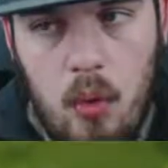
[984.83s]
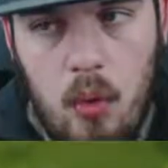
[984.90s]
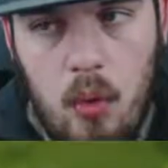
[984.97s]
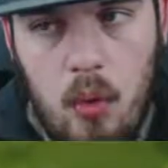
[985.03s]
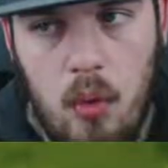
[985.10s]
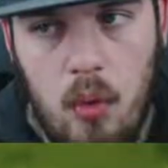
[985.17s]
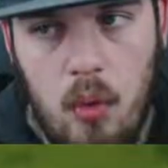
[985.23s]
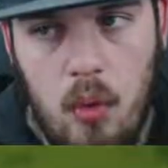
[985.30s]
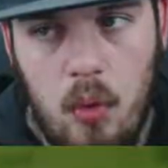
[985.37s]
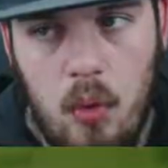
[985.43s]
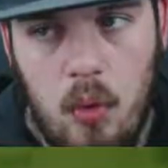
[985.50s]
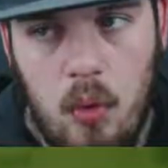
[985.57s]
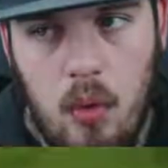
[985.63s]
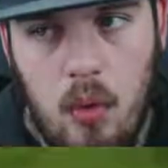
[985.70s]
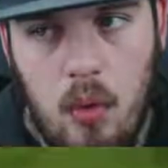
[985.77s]
name is
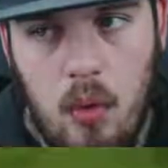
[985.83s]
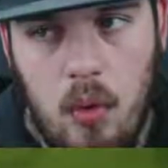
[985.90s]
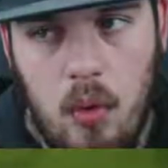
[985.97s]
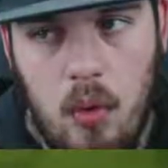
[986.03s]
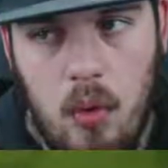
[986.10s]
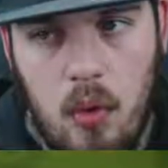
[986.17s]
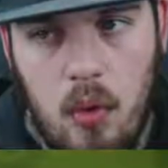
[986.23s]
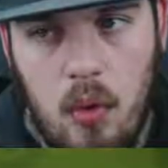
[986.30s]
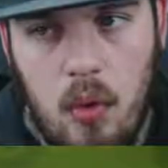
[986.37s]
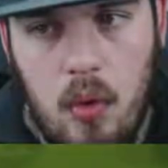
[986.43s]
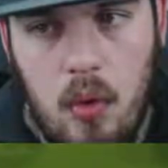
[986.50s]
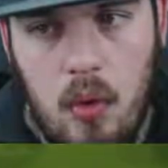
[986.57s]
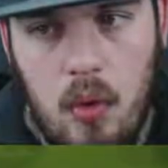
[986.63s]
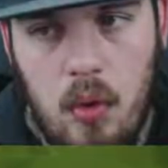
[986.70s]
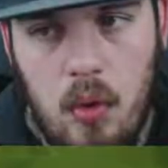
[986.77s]
Sparx, and
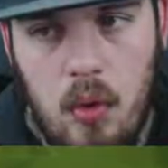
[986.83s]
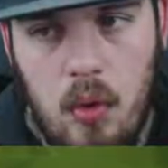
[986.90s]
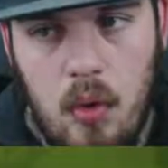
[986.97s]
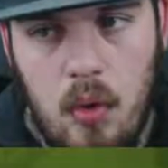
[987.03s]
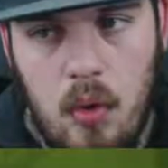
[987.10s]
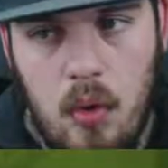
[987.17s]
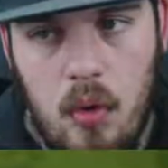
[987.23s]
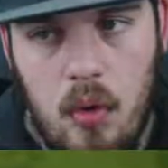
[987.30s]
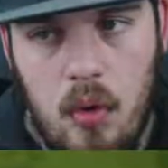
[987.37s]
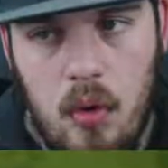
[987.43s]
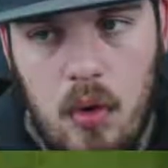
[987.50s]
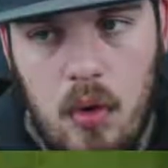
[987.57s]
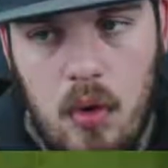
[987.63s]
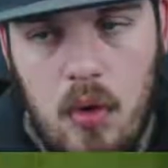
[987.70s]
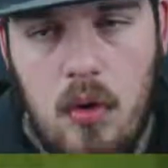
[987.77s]
he's helping and
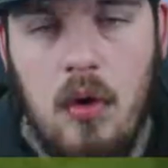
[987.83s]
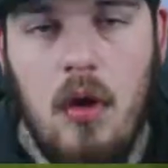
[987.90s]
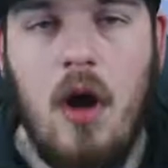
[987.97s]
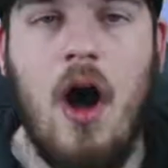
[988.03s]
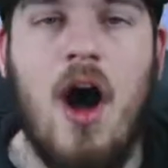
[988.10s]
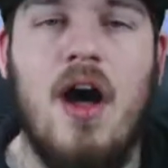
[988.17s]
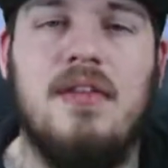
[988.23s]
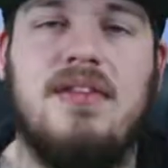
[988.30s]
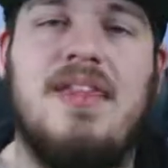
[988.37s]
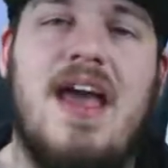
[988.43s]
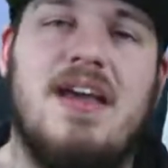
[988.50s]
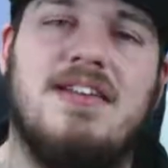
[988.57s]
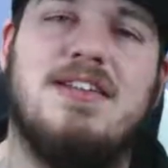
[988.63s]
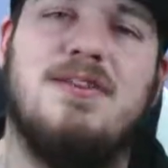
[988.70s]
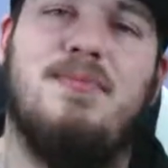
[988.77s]
protecting you. Aw,
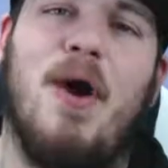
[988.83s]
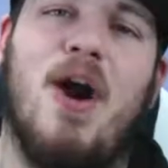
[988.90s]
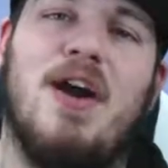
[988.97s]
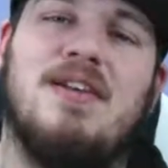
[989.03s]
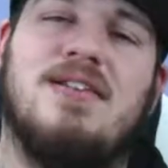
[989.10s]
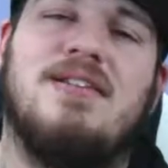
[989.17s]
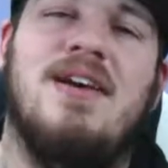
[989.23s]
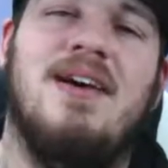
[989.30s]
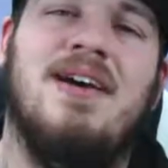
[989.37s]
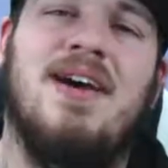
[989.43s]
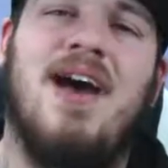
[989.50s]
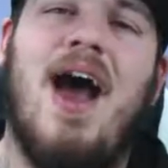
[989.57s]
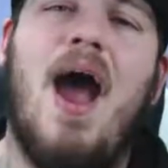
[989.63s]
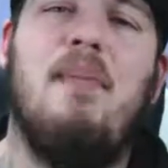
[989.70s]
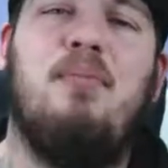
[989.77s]
thanks, Sparx.
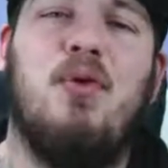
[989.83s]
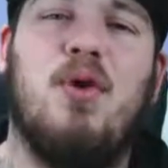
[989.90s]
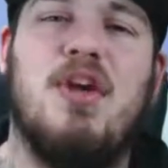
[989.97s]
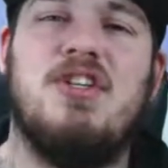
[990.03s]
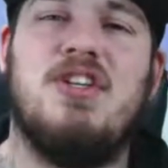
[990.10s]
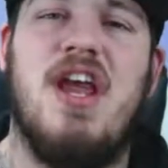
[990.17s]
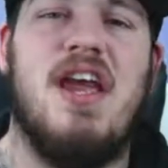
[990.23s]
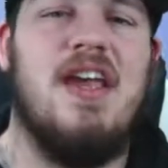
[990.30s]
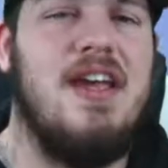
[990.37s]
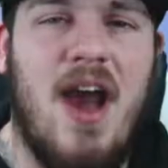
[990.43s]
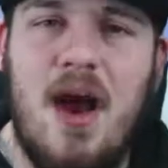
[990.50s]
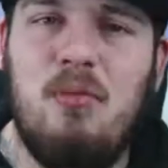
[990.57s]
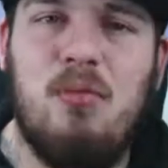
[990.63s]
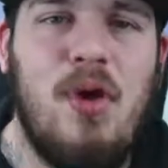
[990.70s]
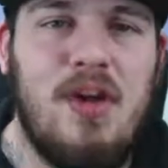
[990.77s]
I appreciate you.
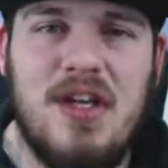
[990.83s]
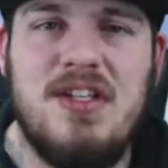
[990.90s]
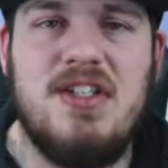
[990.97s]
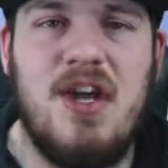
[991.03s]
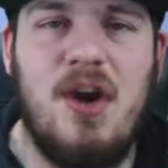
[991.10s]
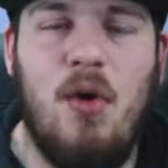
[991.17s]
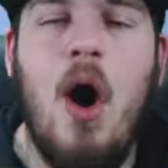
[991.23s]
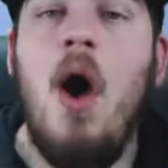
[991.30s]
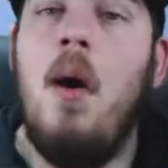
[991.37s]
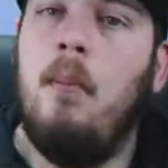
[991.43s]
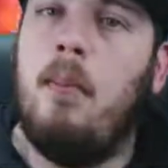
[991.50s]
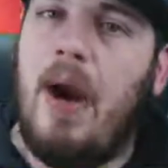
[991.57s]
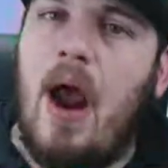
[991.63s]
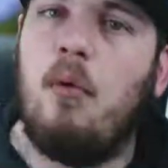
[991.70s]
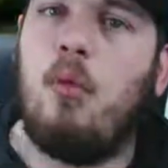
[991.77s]
I really do.
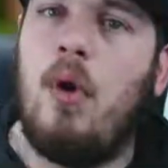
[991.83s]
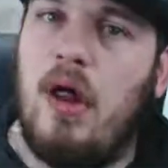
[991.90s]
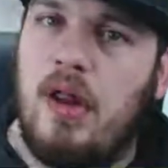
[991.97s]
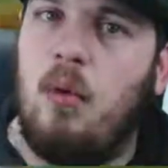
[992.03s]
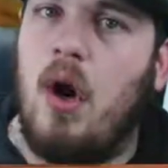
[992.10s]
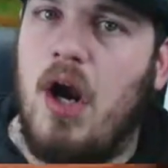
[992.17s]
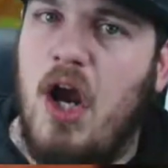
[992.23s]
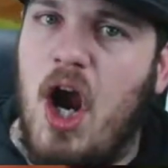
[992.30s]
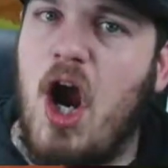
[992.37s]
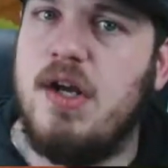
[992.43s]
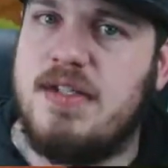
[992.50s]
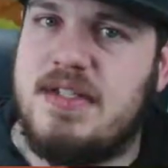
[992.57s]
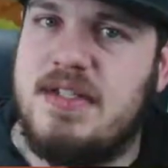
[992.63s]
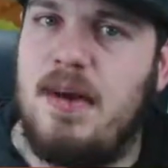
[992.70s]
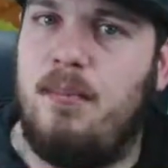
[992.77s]
But I really want to
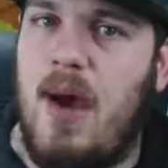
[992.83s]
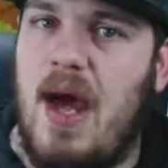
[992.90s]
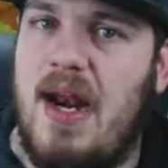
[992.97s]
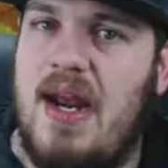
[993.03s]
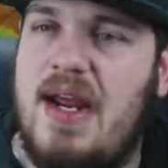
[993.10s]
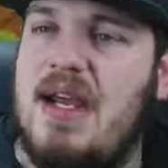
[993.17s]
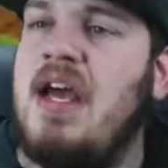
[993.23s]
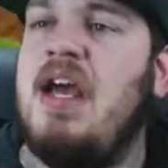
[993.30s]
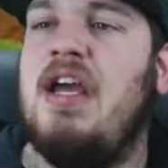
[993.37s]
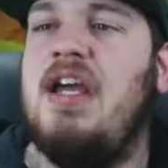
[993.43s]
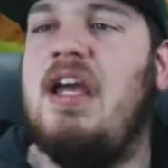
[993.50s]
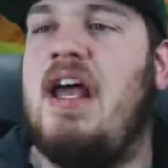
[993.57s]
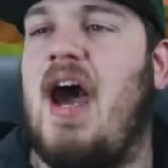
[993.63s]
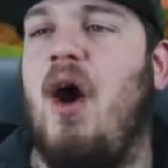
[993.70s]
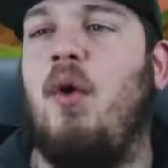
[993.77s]
hurt somebody,
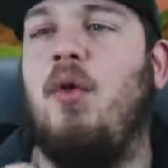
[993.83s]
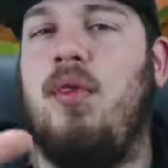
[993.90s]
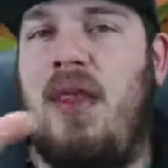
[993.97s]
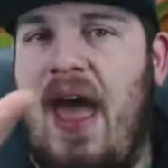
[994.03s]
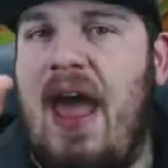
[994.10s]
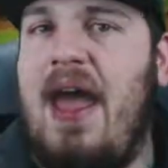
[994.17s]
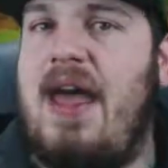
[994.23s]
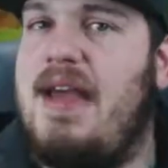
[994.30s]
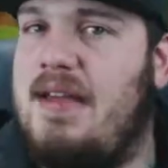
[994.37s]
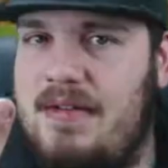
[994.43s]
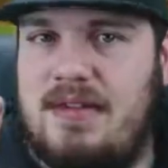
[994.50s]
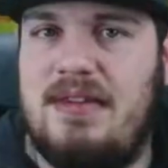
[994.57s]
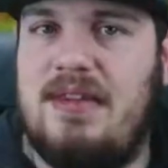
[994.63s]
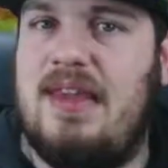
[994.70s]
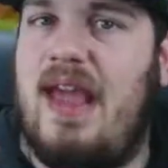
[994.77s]
you know, they
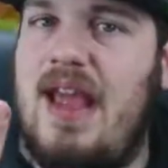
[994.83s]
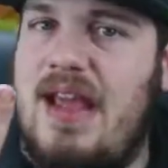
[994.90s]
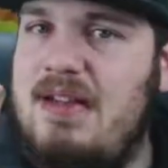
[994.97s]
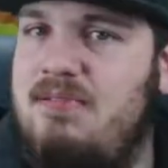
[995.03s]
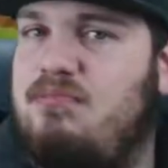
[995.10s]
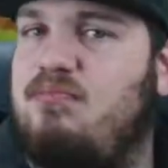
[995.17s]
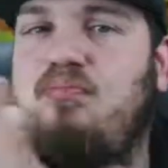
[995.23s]
they